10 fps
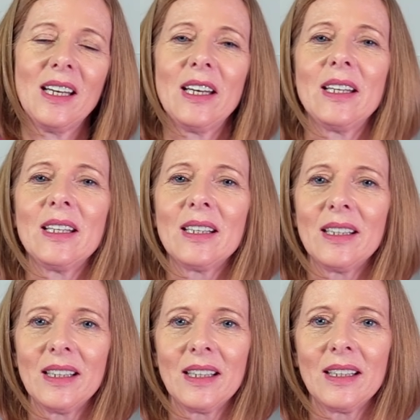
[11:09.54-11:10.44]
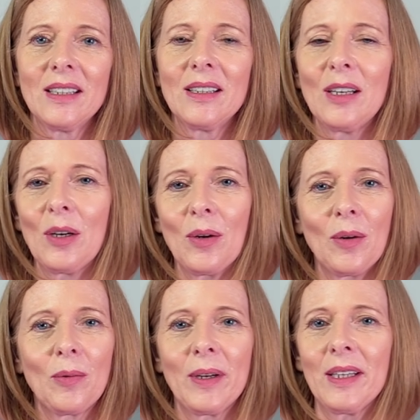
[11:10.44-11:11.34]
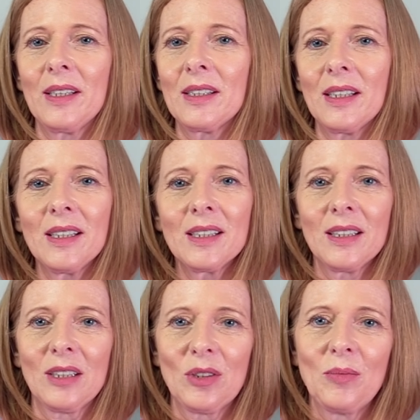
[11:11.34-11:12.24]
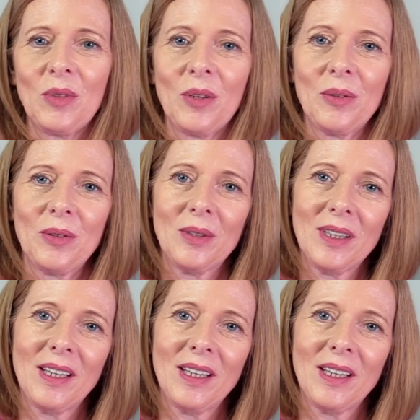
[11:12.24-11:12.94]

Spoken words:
and I again wait until tomorrow,